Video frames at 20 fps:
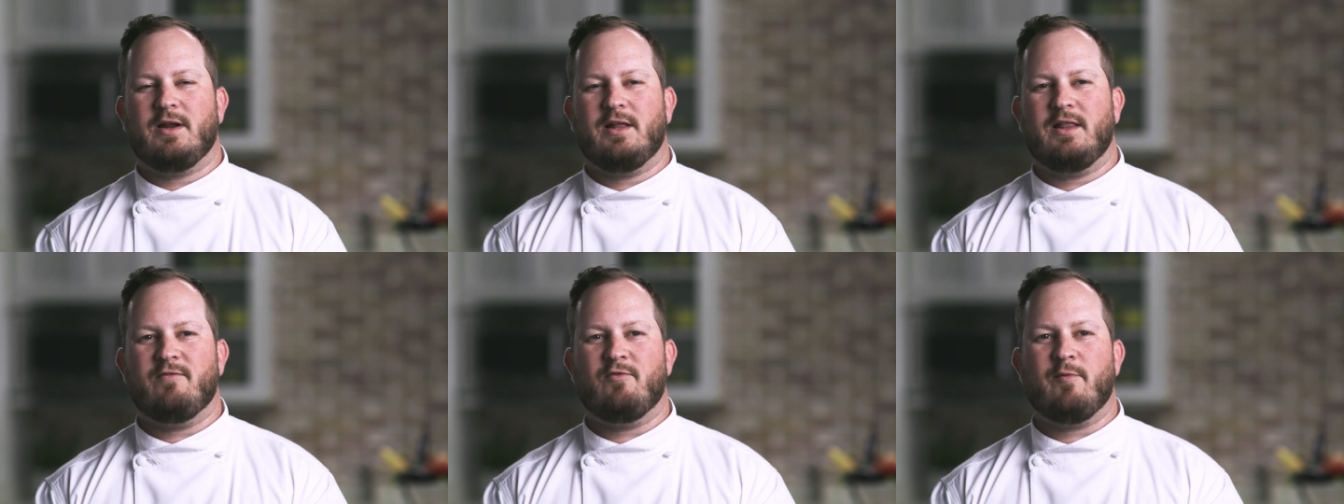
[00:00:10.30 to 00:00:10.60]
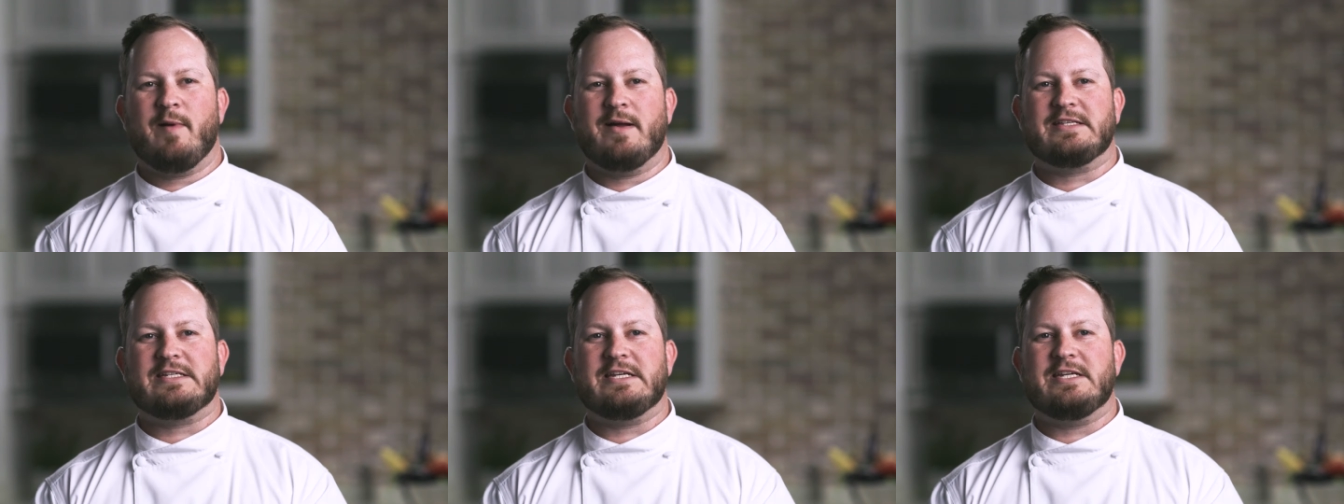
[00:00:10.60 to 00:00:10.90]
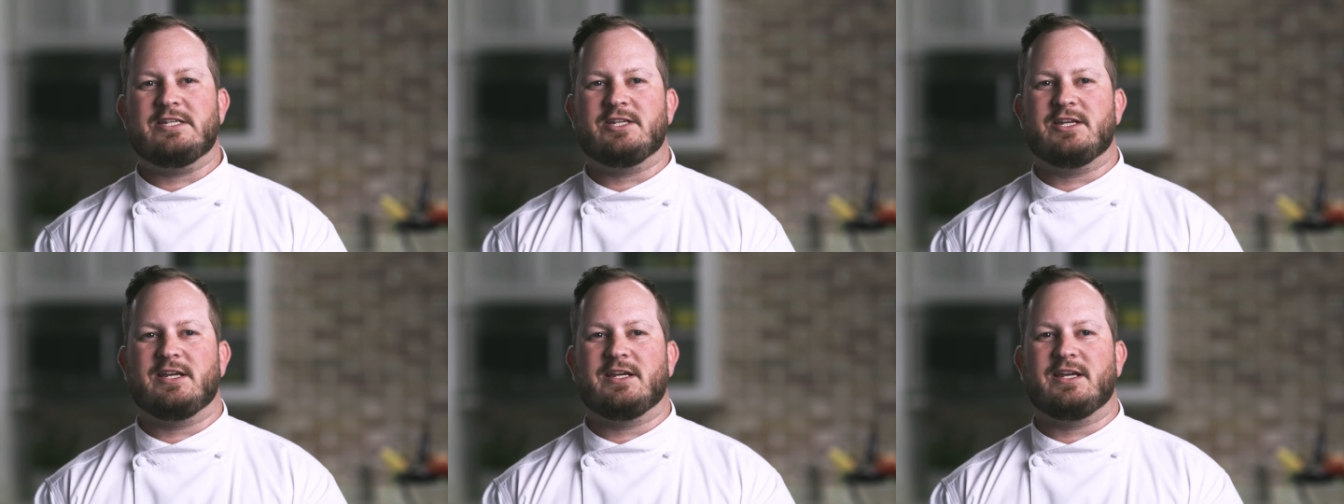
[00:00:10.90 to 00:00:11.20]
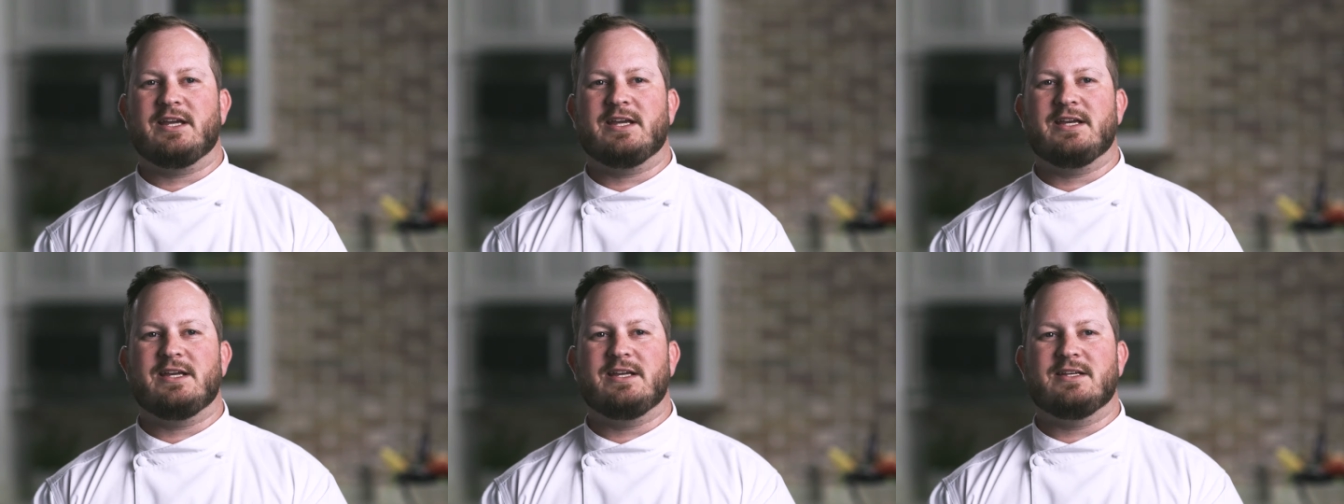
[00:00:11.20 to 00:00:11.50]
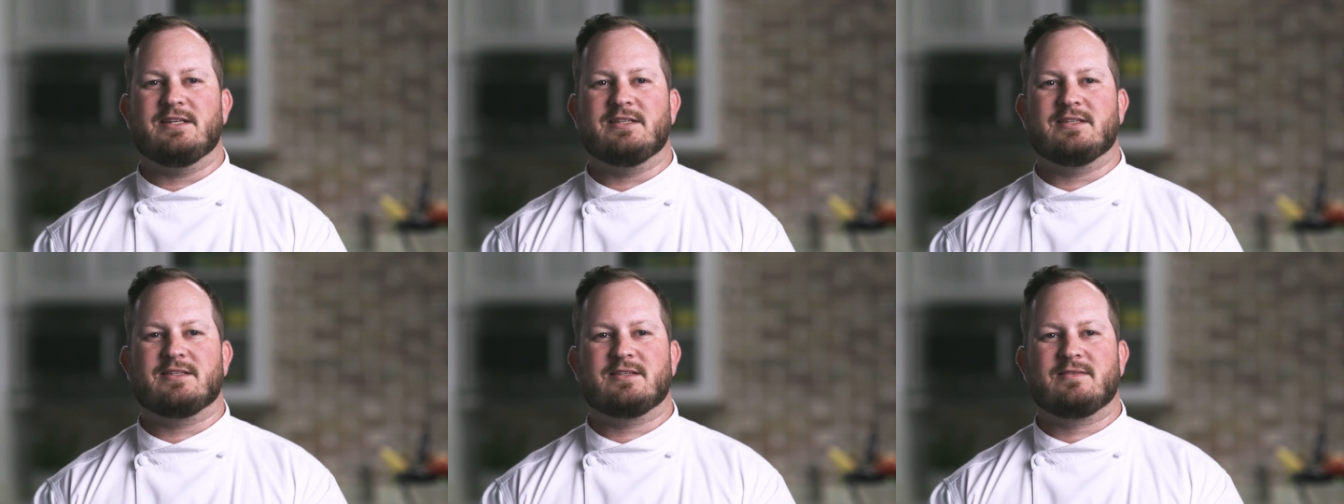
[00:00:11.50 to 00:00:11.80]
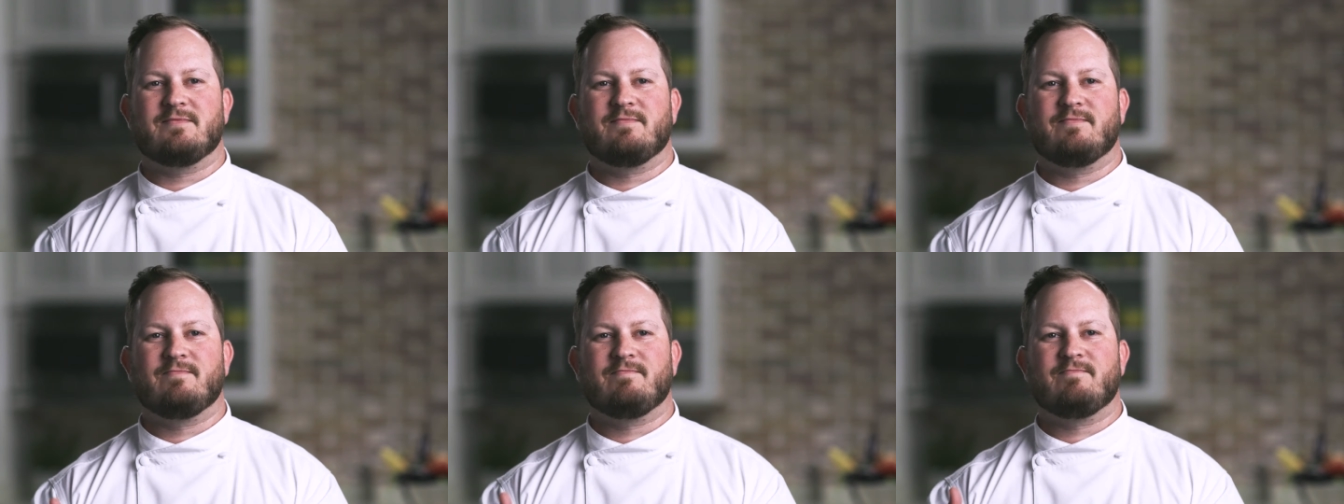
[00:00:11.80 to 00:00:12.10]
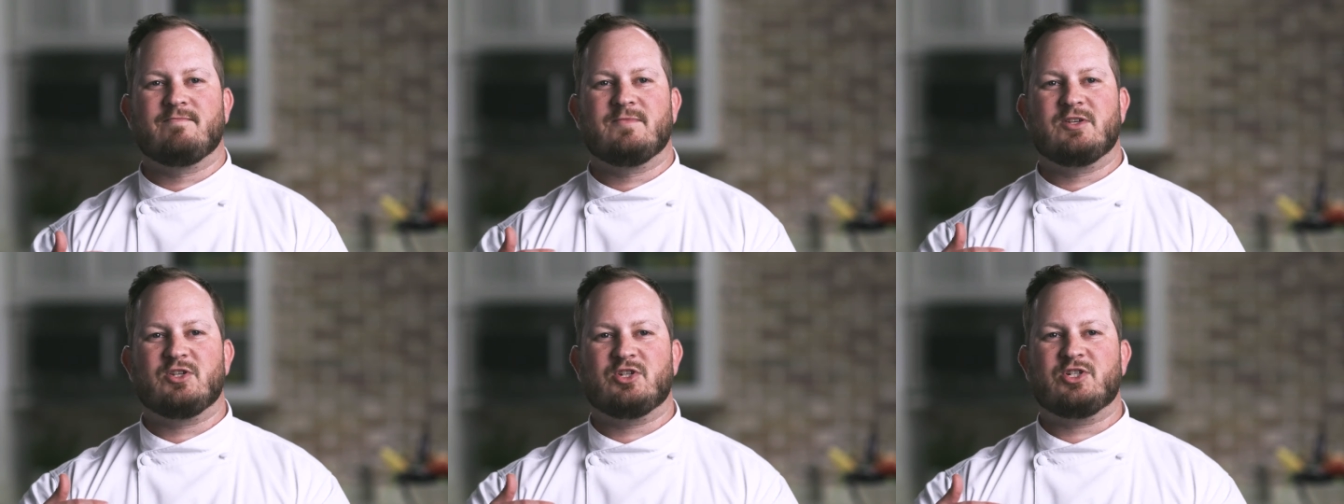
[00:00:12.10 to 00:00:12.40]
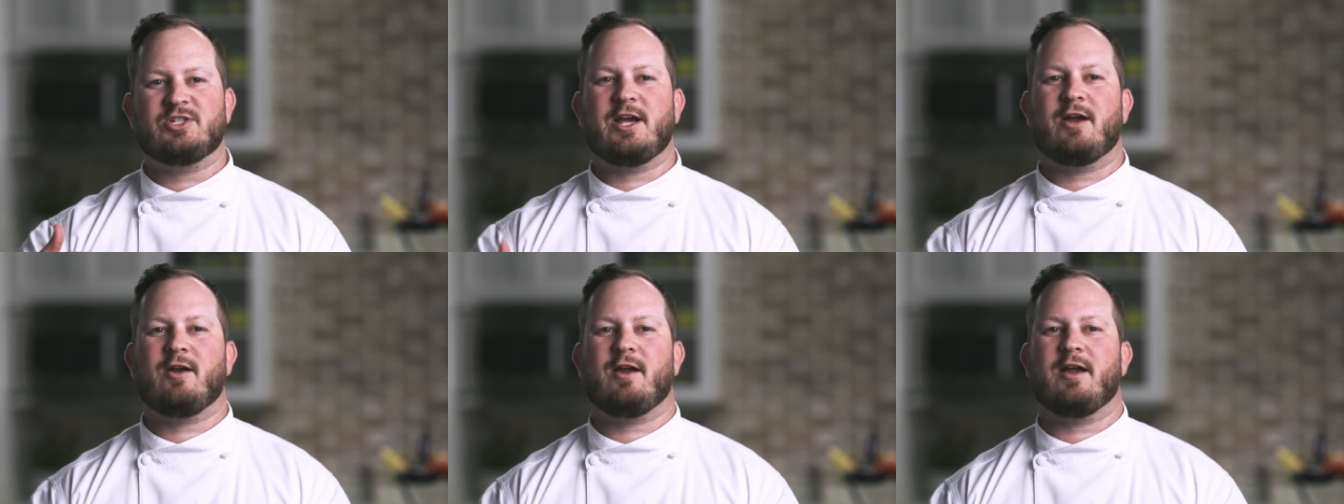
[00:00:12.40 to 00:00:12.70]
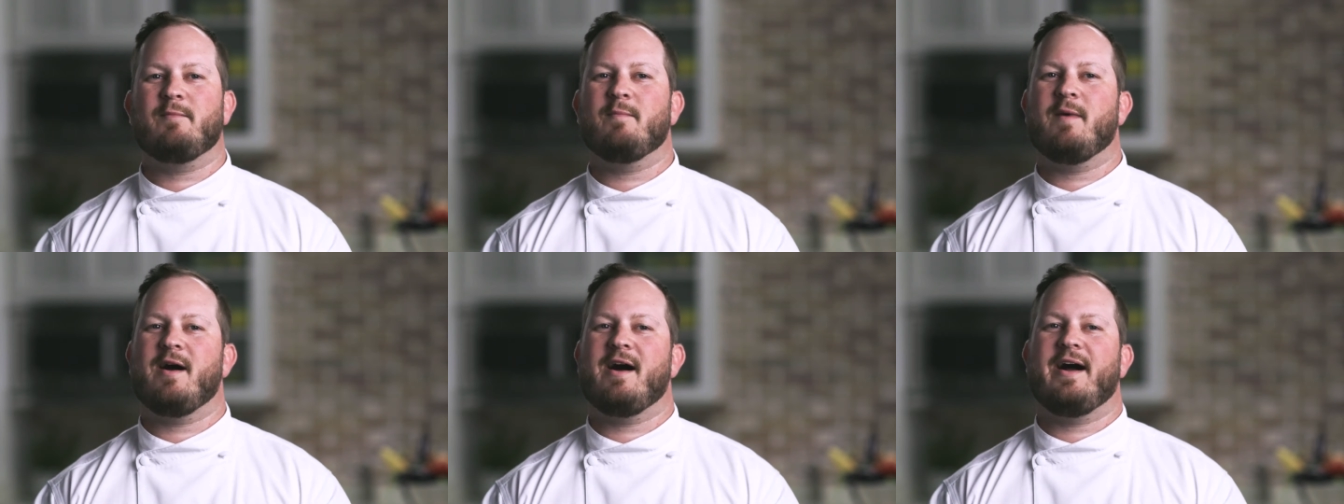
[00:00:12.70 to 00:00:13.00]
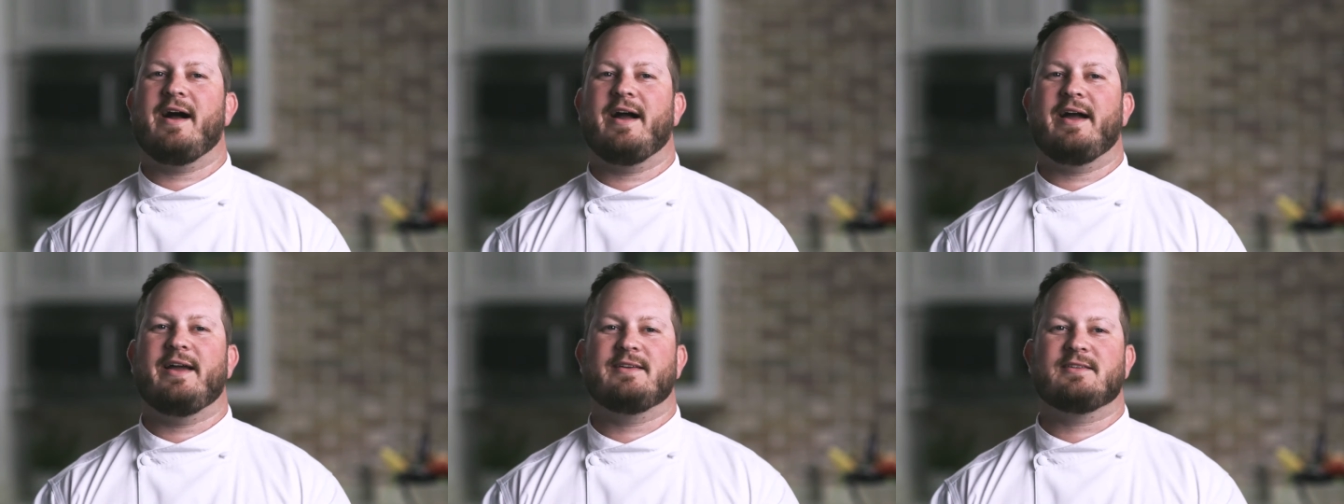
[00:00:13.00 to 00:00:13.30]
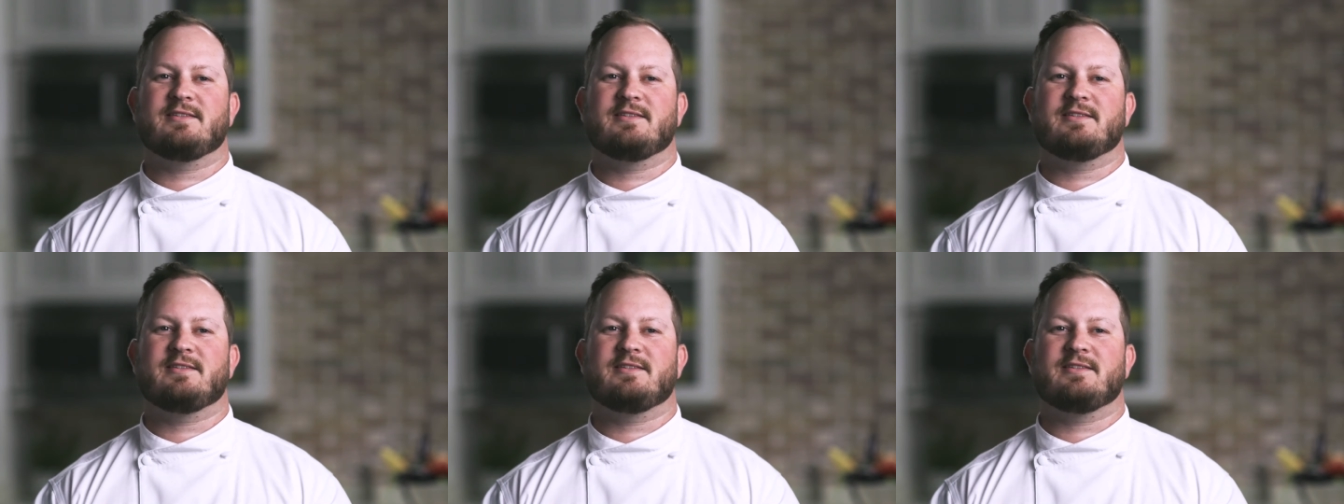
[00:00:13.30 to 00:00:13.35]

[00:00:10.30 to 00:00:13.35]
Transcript: I love about teaching is sharing my